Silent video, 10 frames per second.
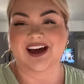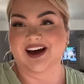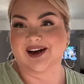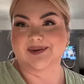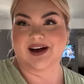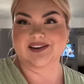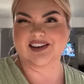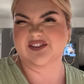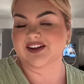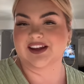um, I'll see
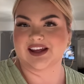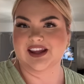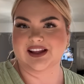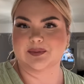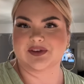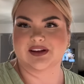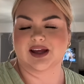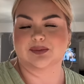if I take any clips tonight,